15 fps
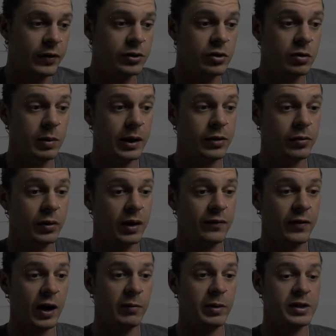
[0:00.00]
a 2x3, a
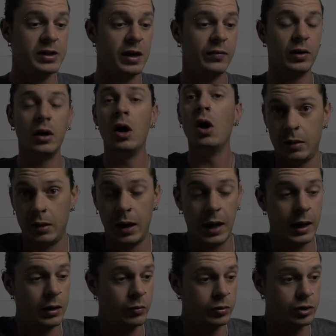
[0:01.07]
5x7,
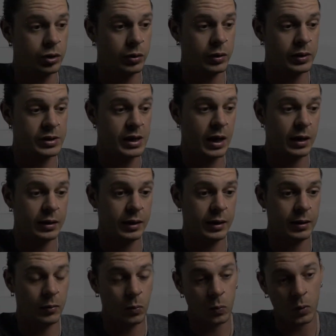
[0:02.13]
and it will show you
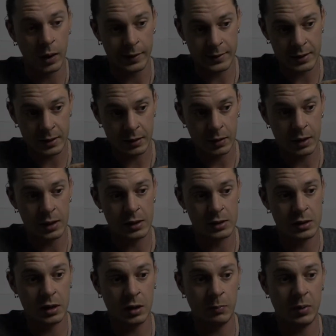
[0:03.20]
exactly what is
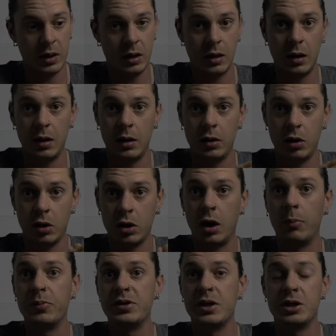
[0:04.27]
going to be your
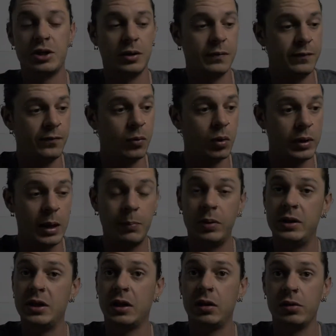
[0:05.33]
composition for that
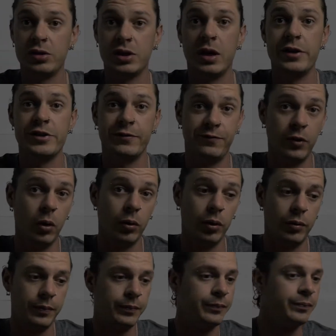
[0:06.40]
particular size of photo.
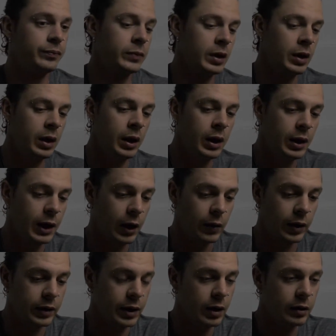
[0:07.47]
Now,
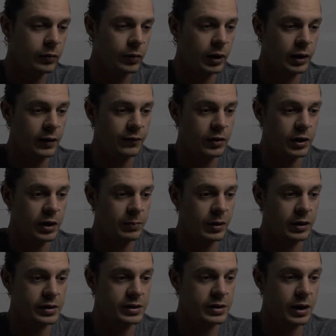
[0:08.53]
another one, if you keep
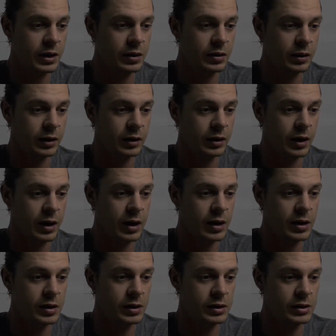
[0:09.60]
on cycling,
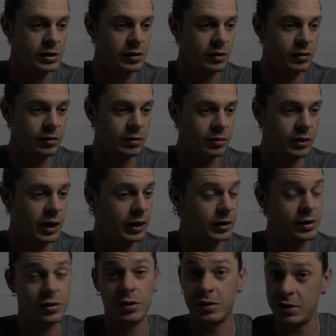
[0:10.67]
is you'll kind of
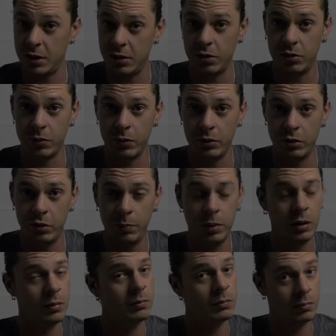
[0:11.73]
send you through a loop,
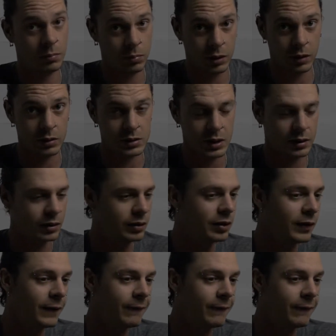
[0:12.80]
pun intended,